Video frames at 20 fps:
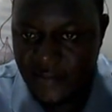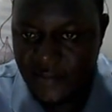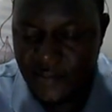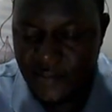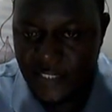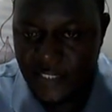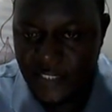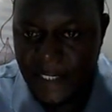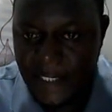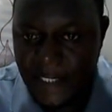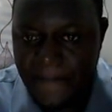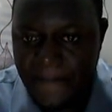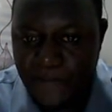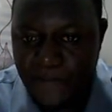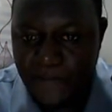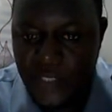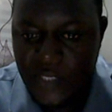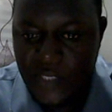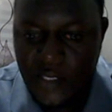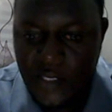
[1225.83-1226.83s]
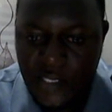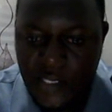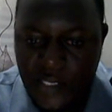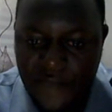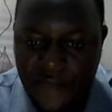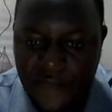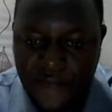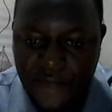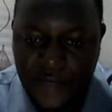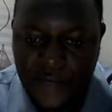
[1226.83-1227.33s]
Okay,
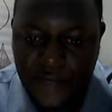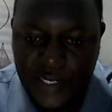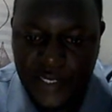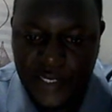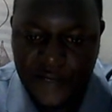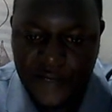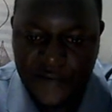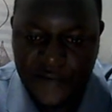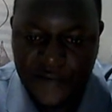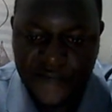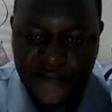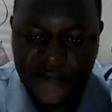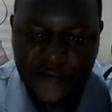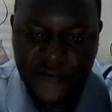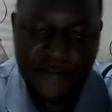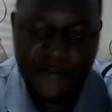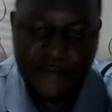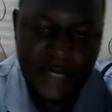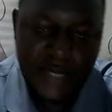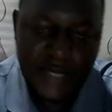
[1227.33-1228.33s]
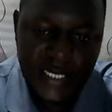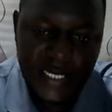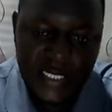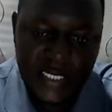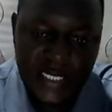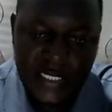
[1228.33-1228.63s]
if we review back